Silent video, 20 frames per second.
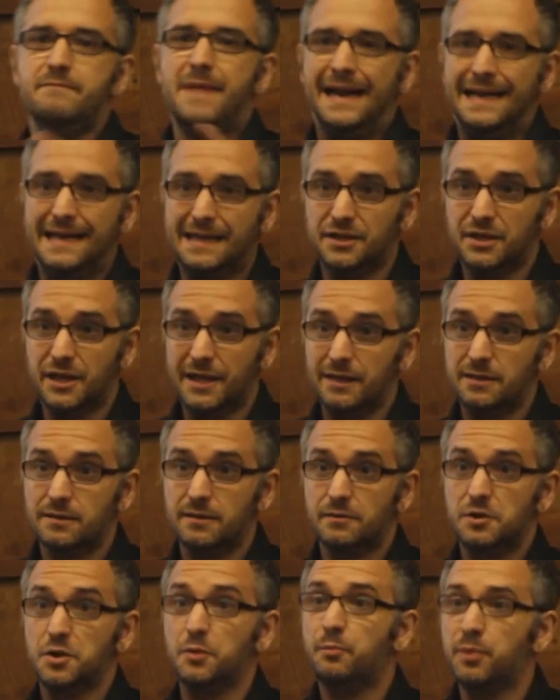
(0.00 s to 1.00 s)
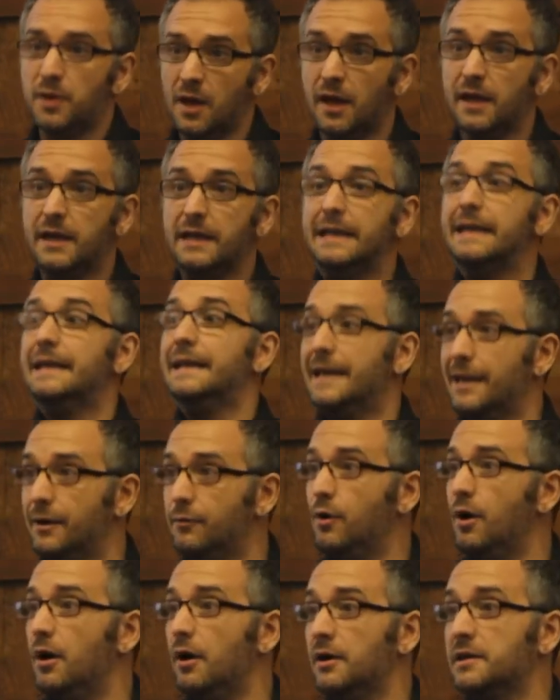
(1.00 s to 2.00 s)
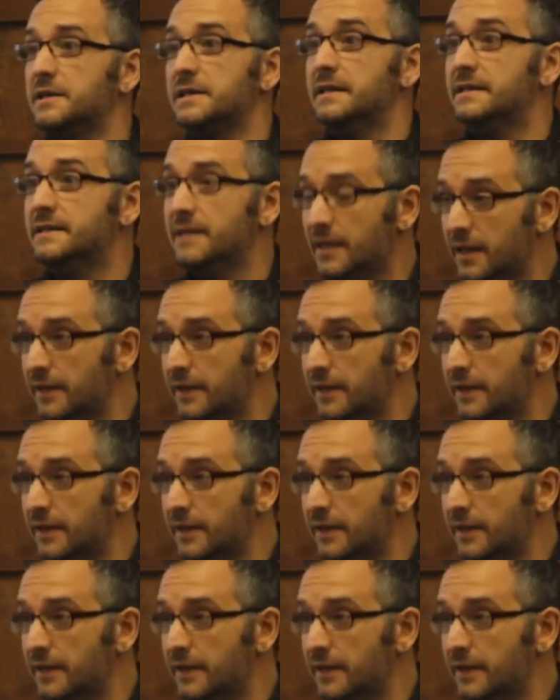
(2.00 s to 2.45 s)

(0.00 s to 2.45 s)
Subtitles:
manage it, you plug it in, it works. It